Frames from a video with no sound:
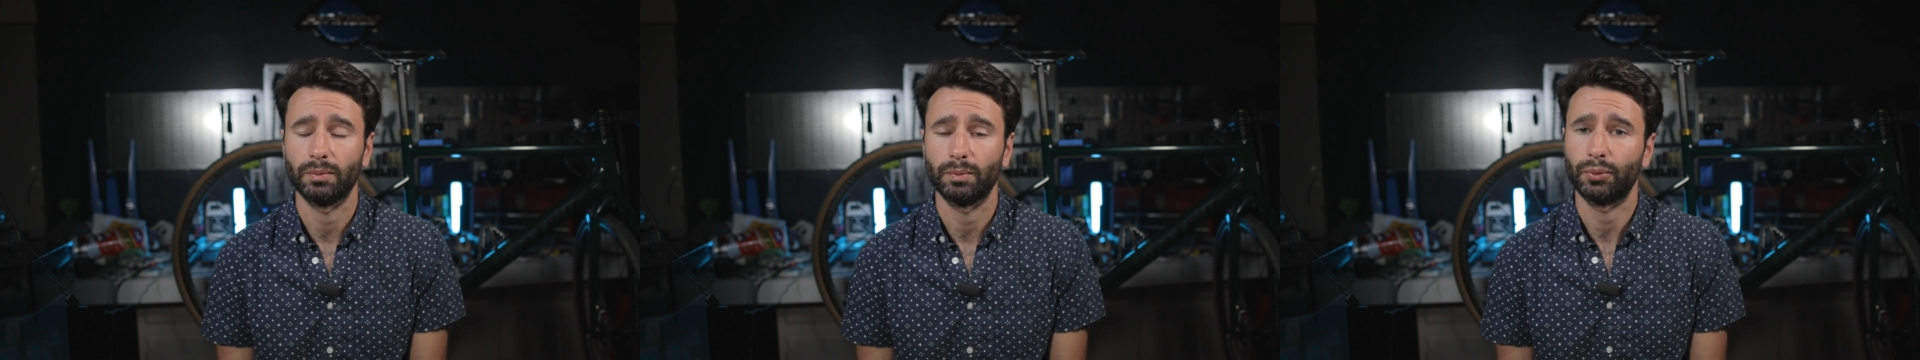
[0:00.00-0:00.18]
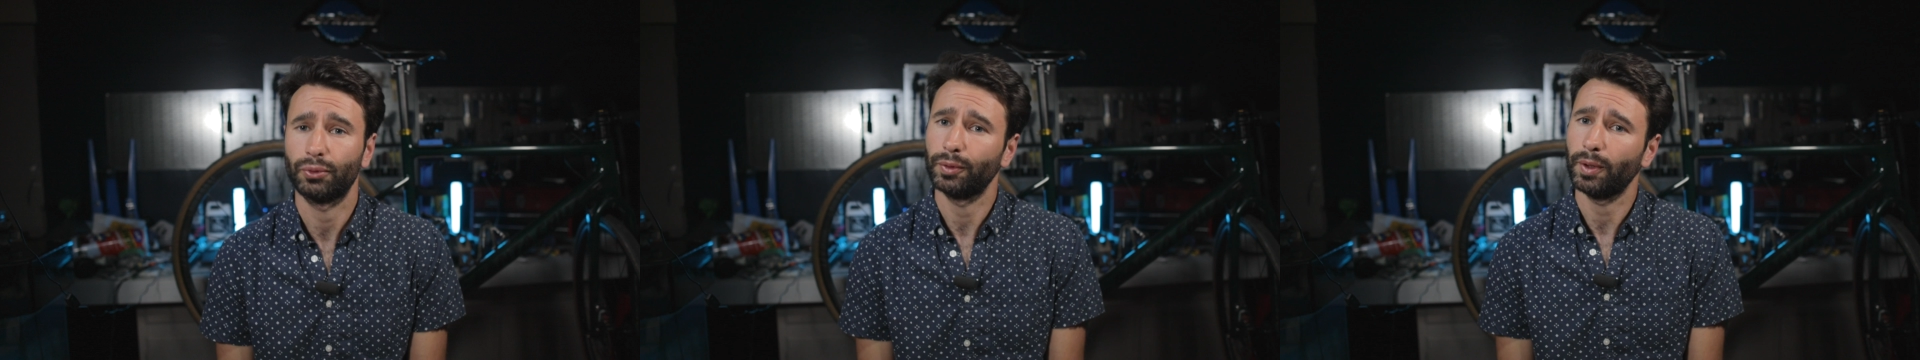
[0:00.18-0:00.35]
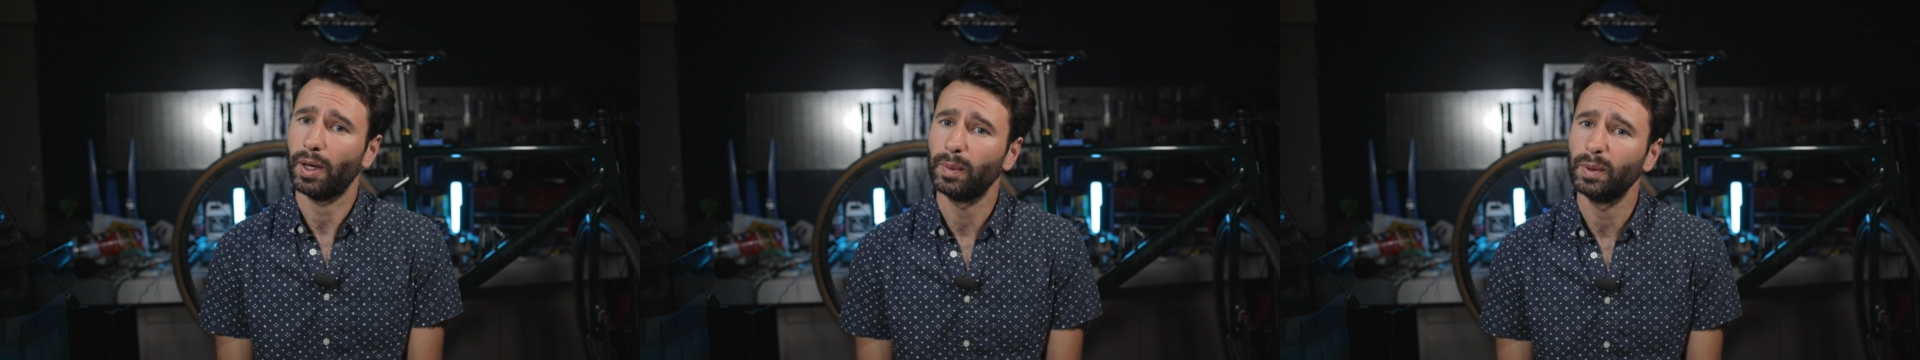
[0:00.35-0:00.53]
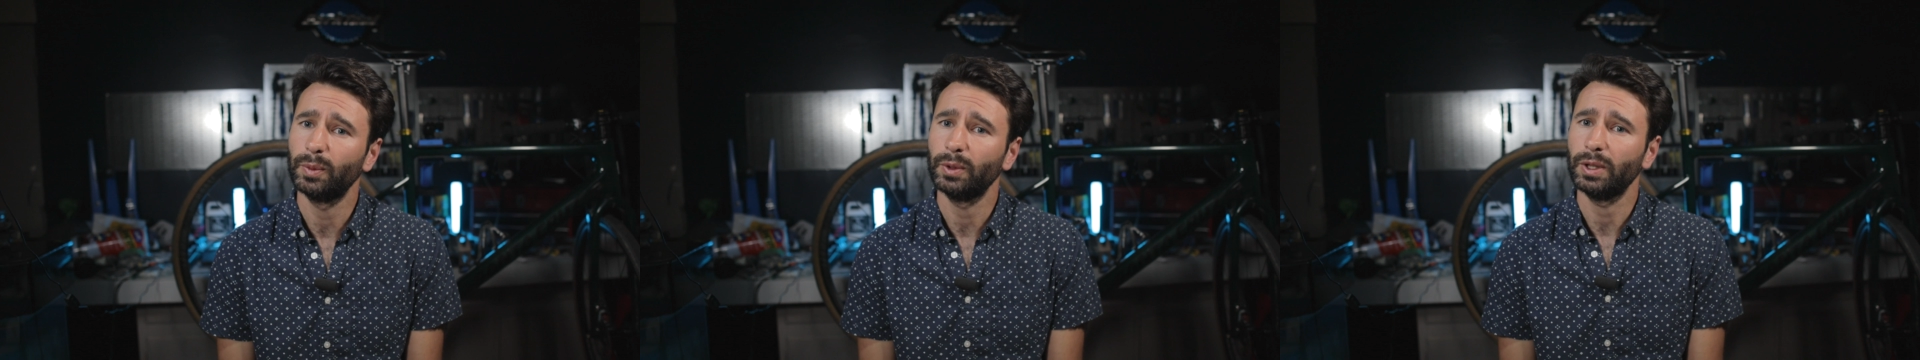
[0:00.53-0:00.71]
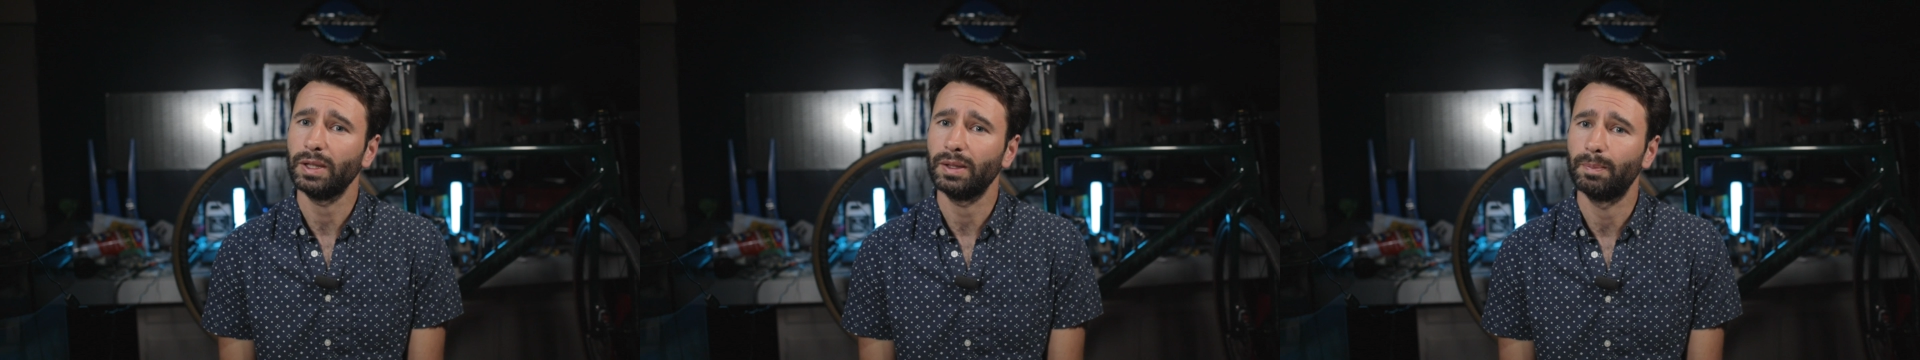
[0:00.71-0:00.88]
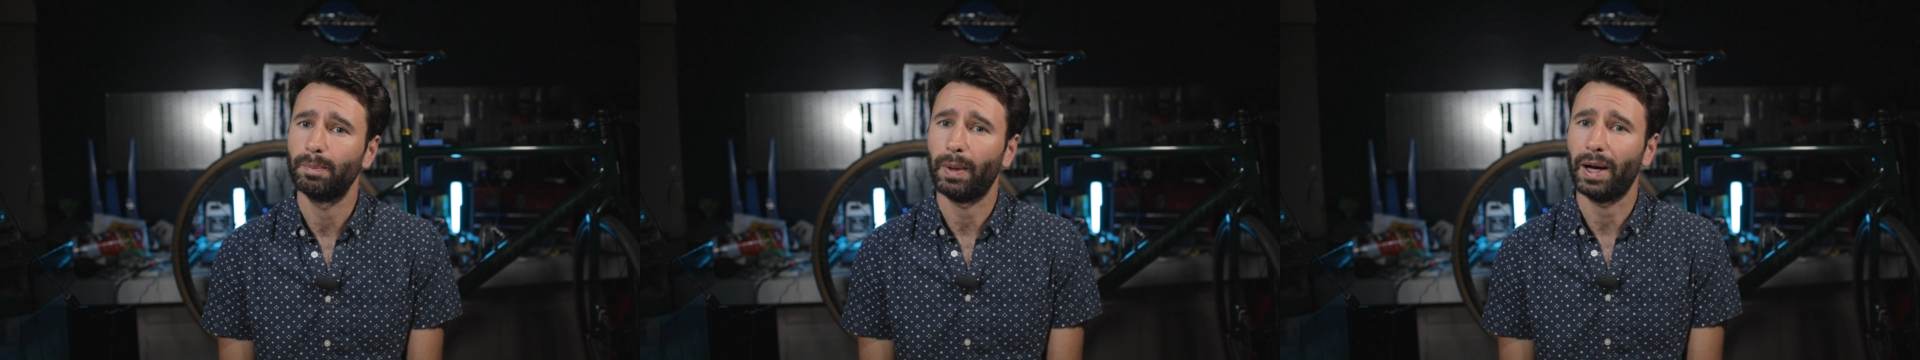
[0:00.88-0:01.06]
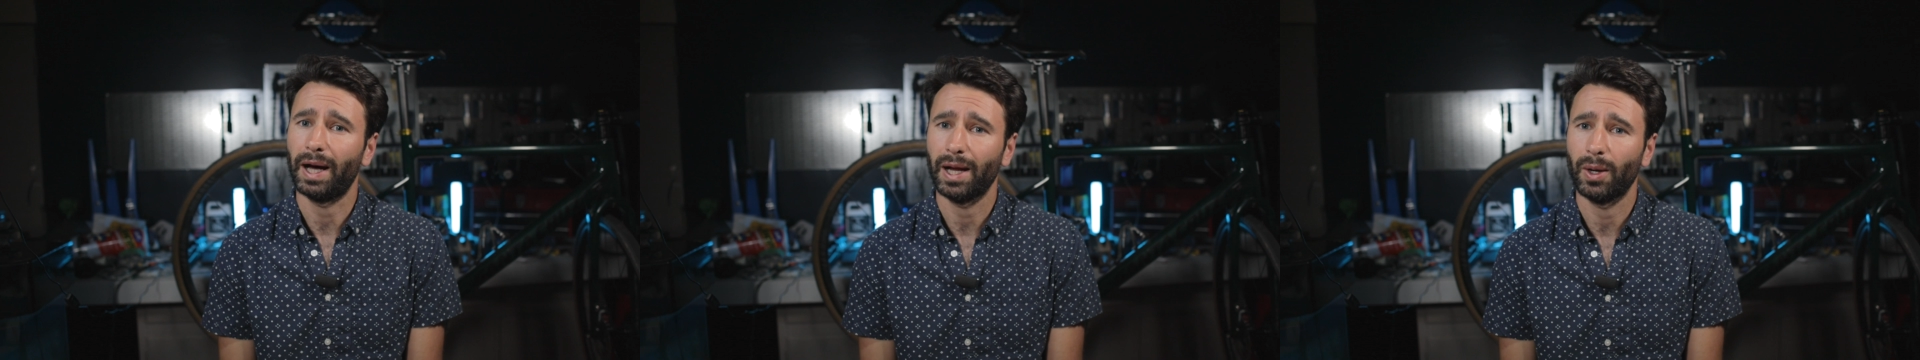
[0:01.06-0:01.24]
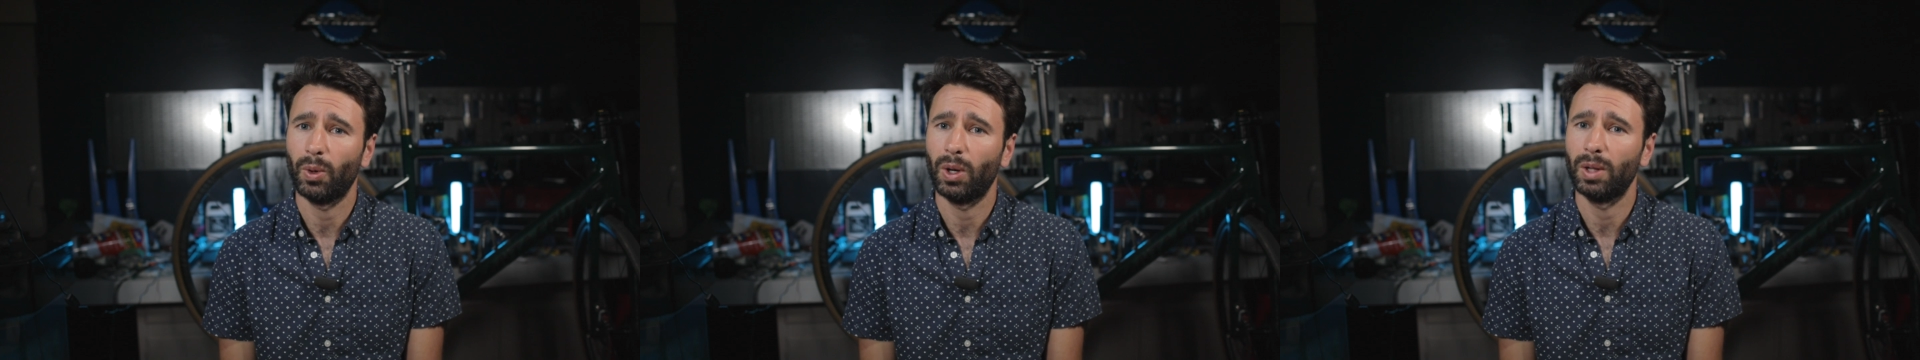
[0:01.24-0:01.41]
probably
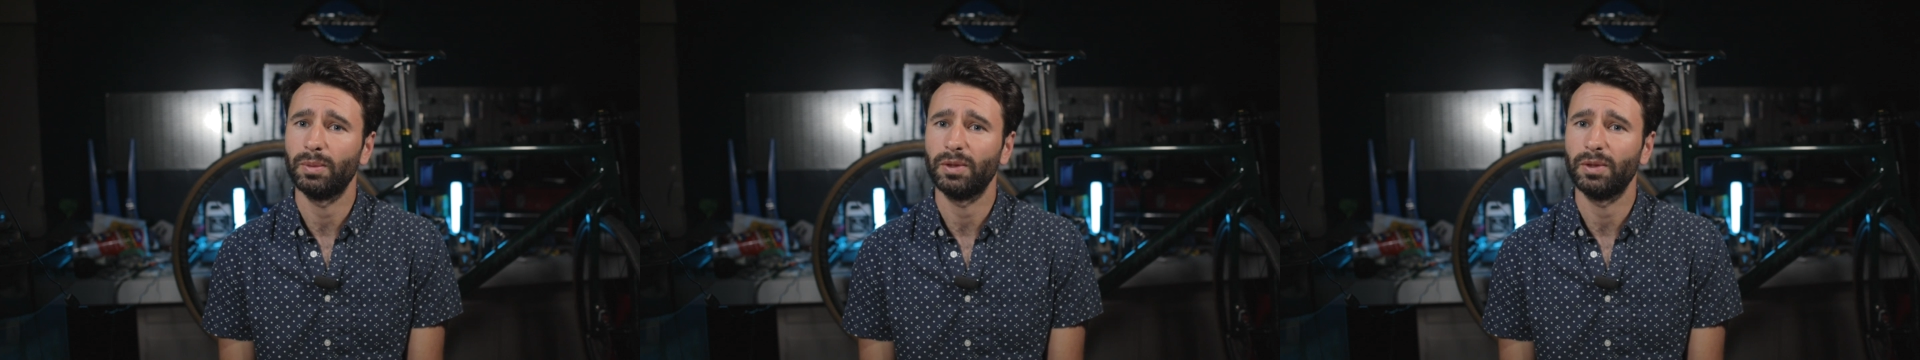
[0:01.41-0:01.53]
buy one